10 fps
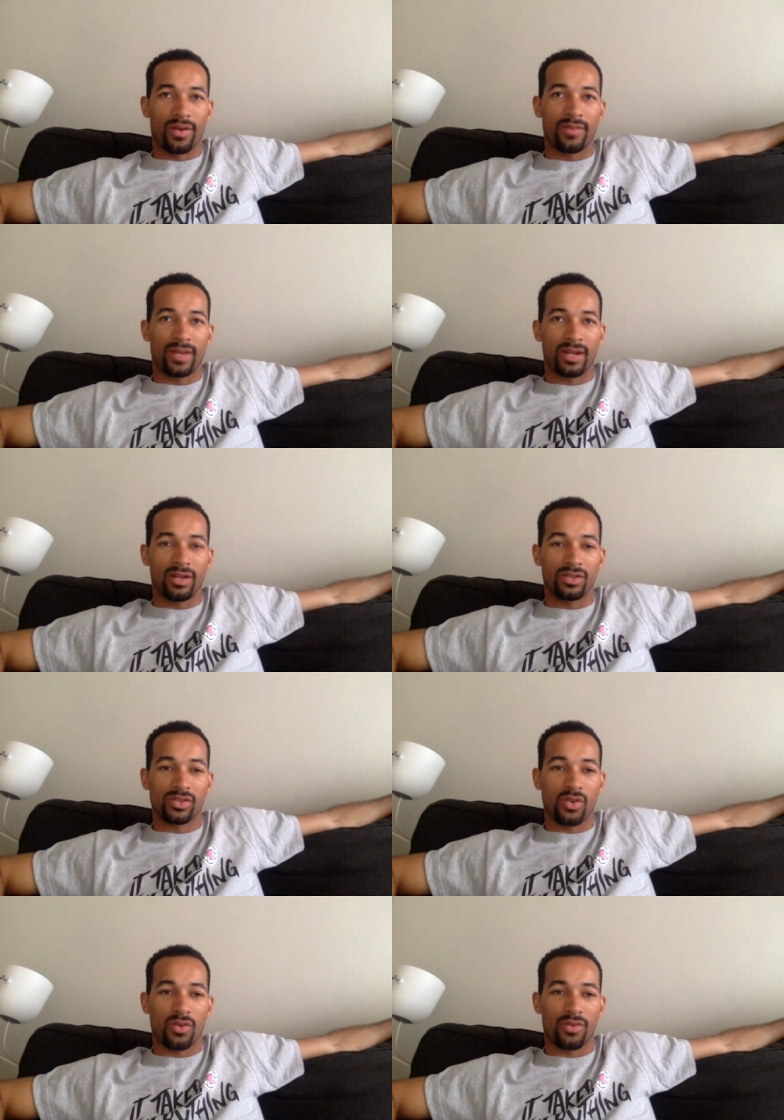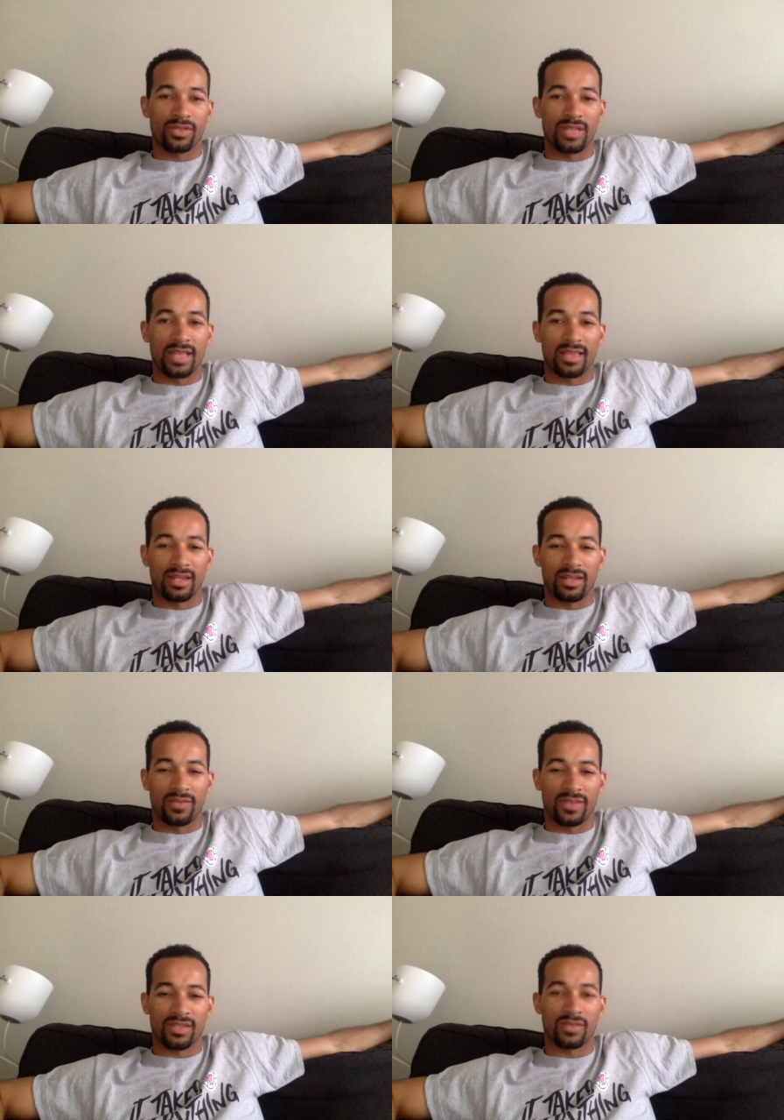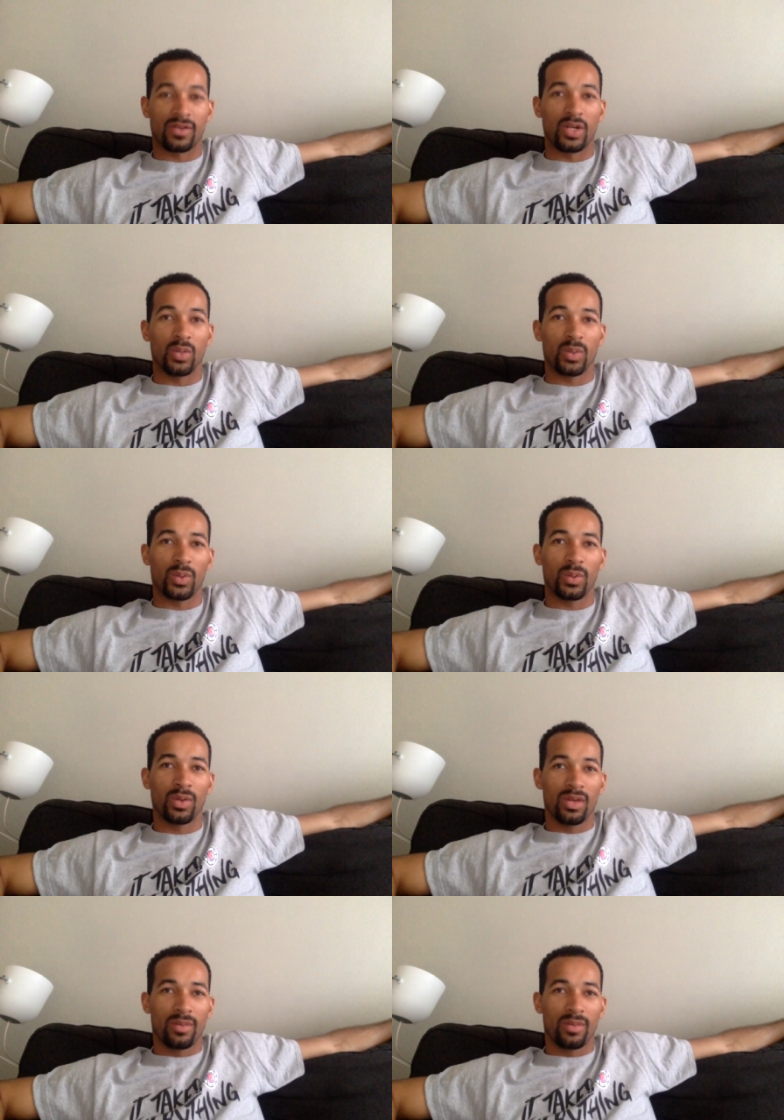Everybody knows Korver's not the defensive guru,